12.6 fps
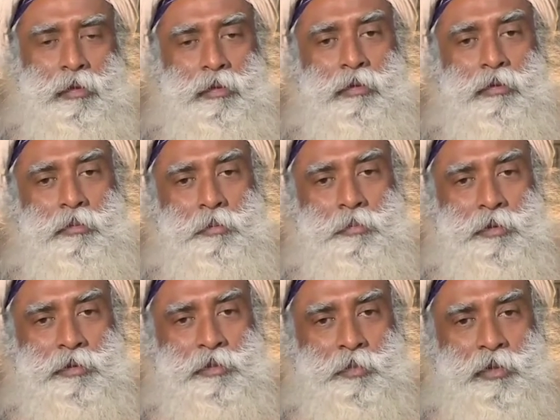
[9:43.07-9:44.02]
Human
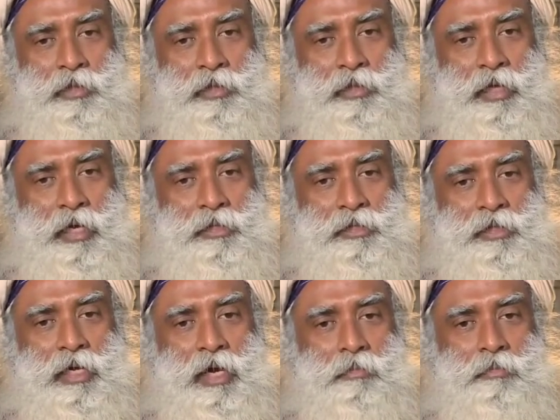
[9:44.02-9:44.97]
possibility has
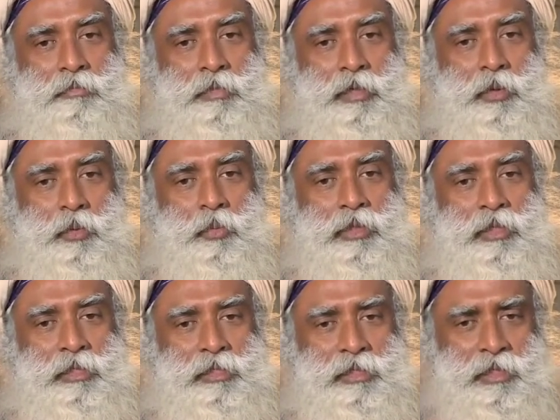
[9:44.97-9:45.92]
come
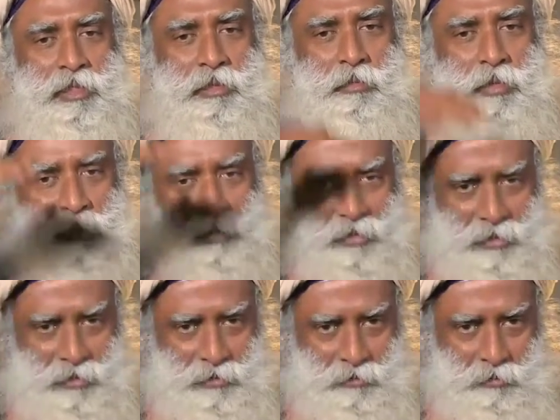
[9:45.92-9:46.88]
with a
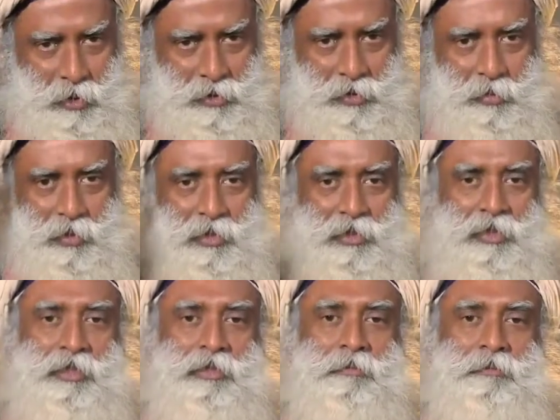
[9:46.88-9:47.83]
seamless possibility.